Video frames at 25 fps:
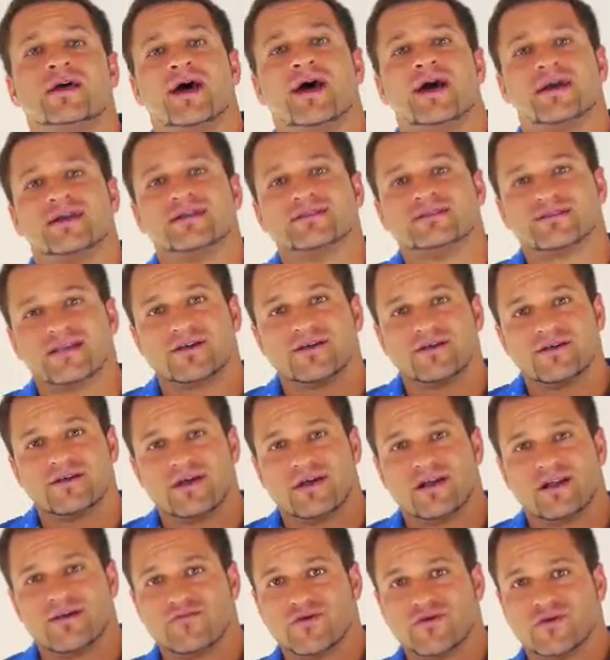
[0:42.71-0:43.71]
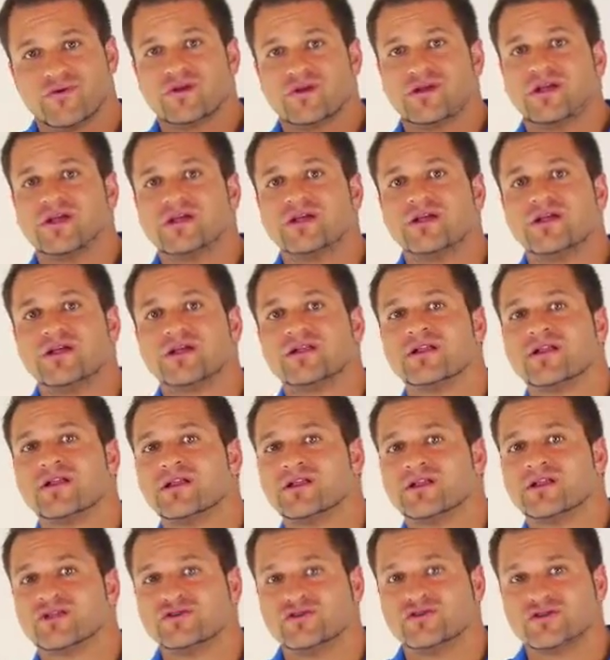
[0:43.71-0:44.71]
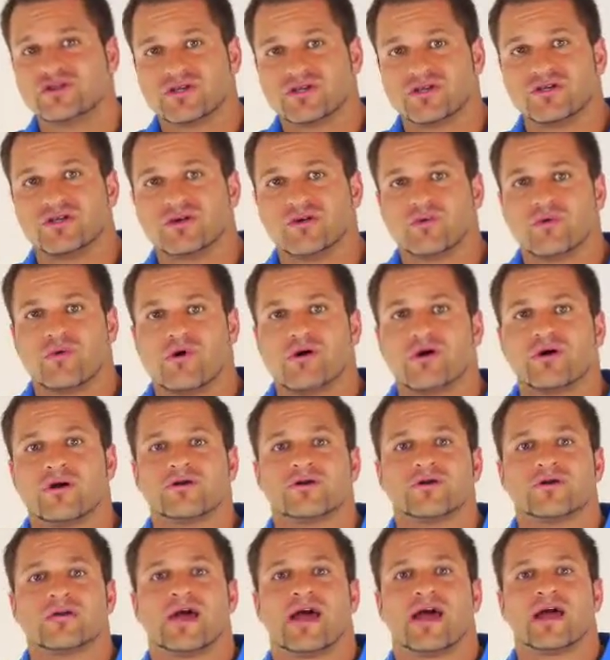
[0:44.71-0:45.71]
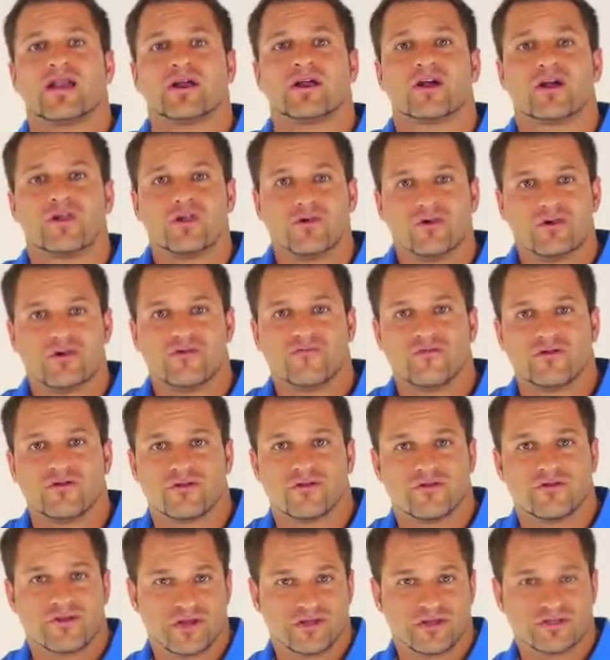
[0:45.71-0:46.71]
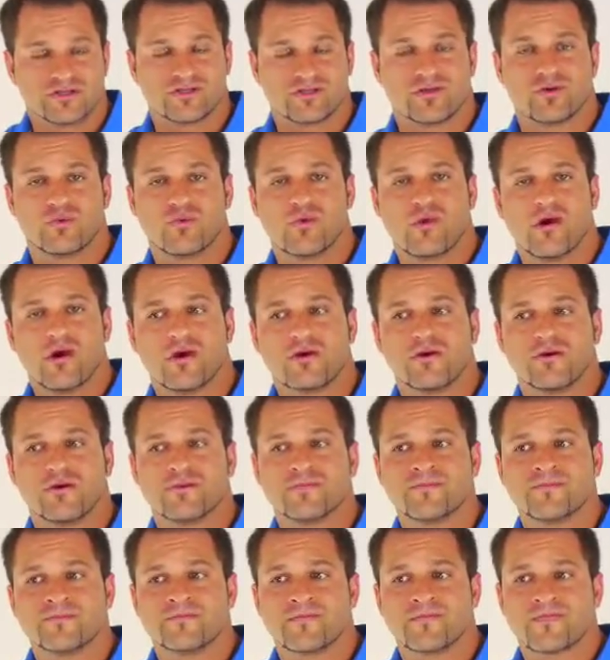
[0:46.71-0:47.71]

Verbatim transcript: I can tell you that if you're eating clean and drinking good water and adding chlorophyll and things to your water,